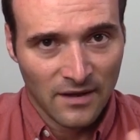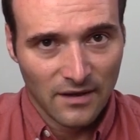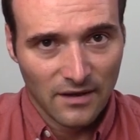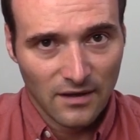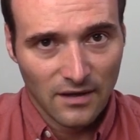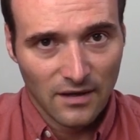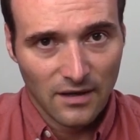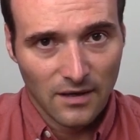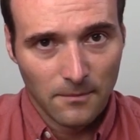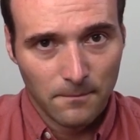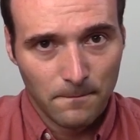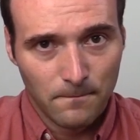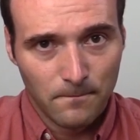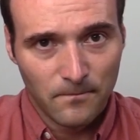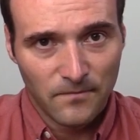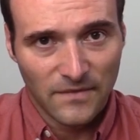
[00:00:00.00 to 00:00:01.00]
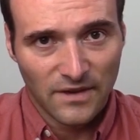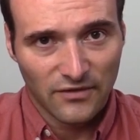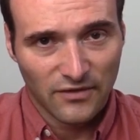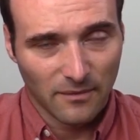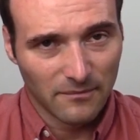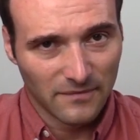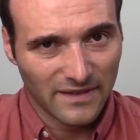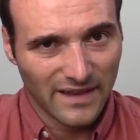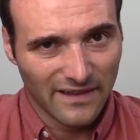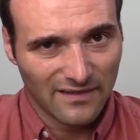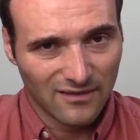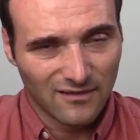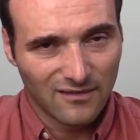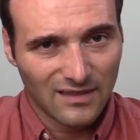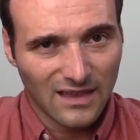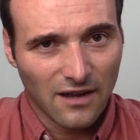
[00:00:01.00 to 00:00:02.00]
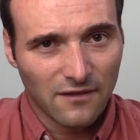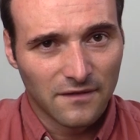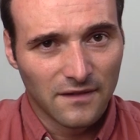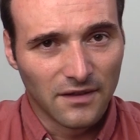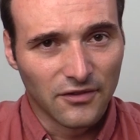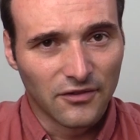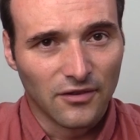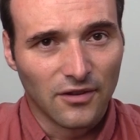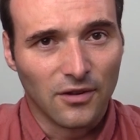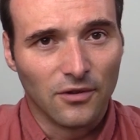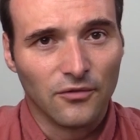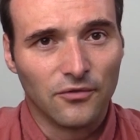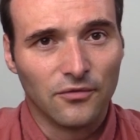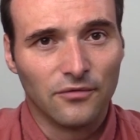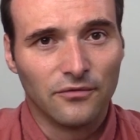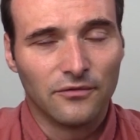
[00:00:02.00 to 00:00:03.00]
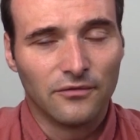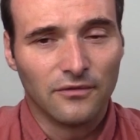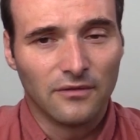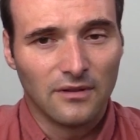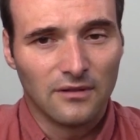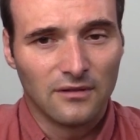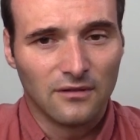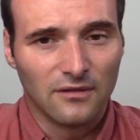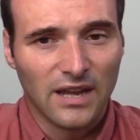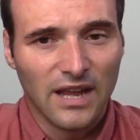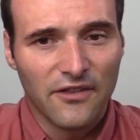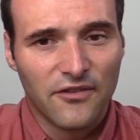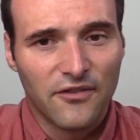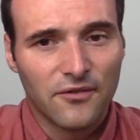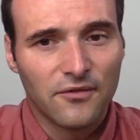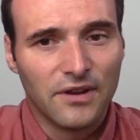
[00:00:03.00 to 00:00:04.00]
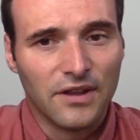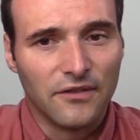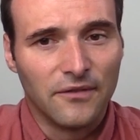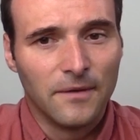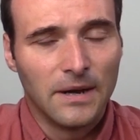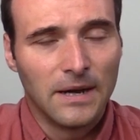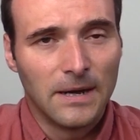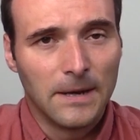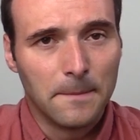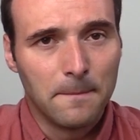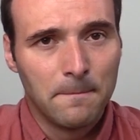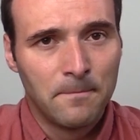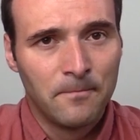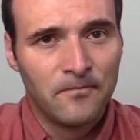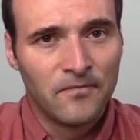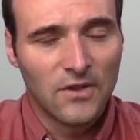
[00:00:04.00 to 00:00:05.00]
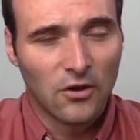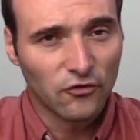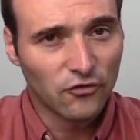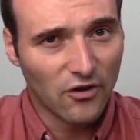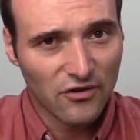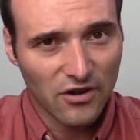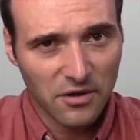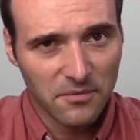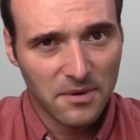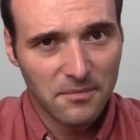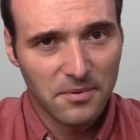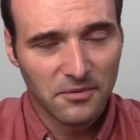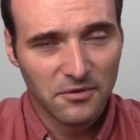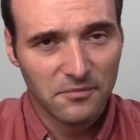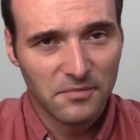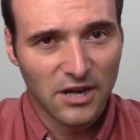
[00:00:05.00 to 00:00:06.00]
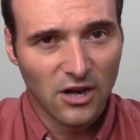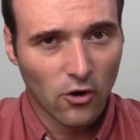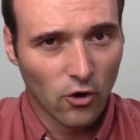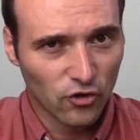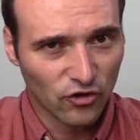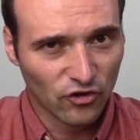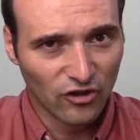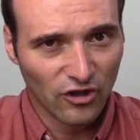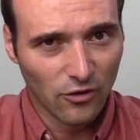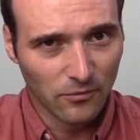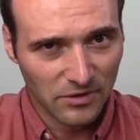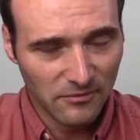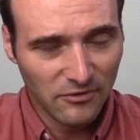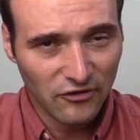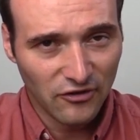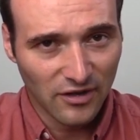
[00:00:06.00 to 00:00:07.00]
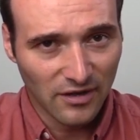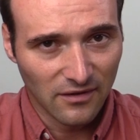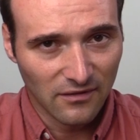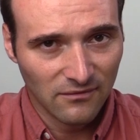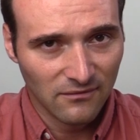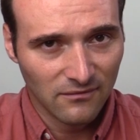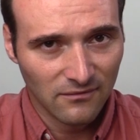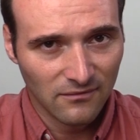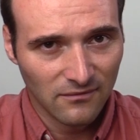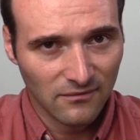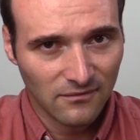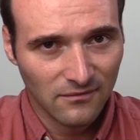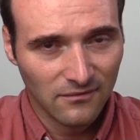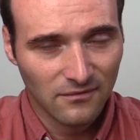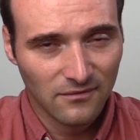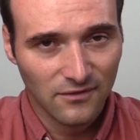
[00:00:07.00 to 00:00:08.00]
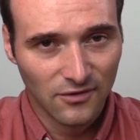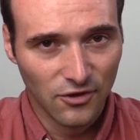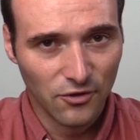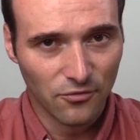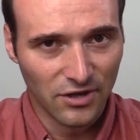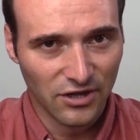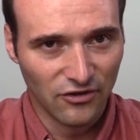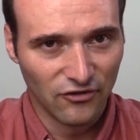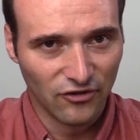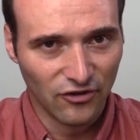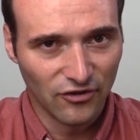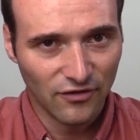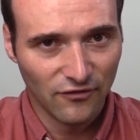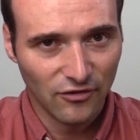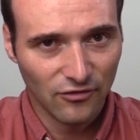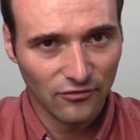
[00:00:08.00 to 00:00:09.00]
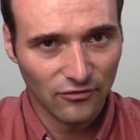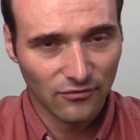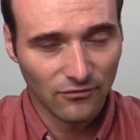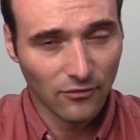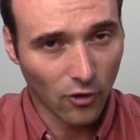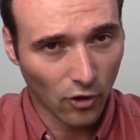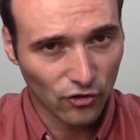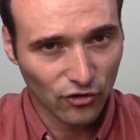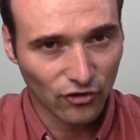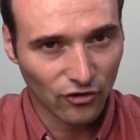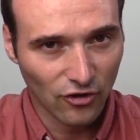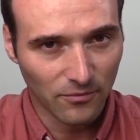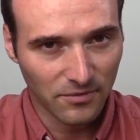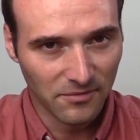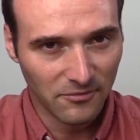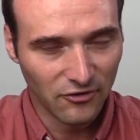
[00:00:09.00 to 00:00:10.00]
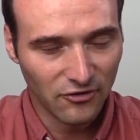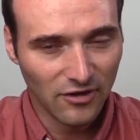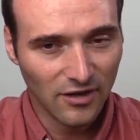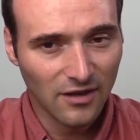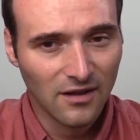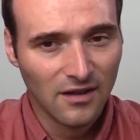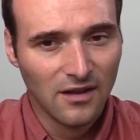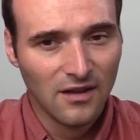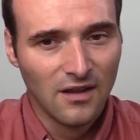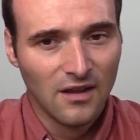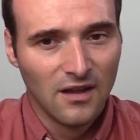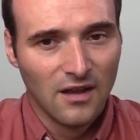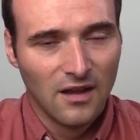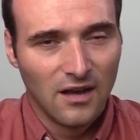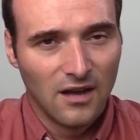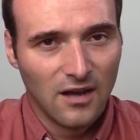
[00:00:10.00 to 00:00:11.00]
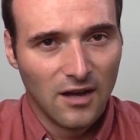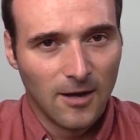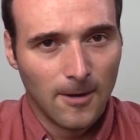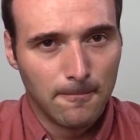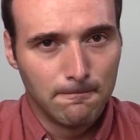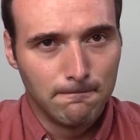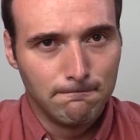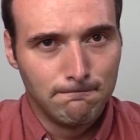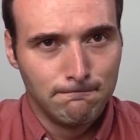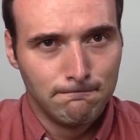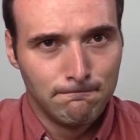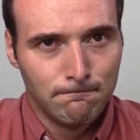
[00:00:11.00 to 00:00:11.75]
um, some that toughness, you know, to to to get through it. Uh, also, I recommend people to be cautiously optimistic during these interviews. Cautiously optimistic. Um,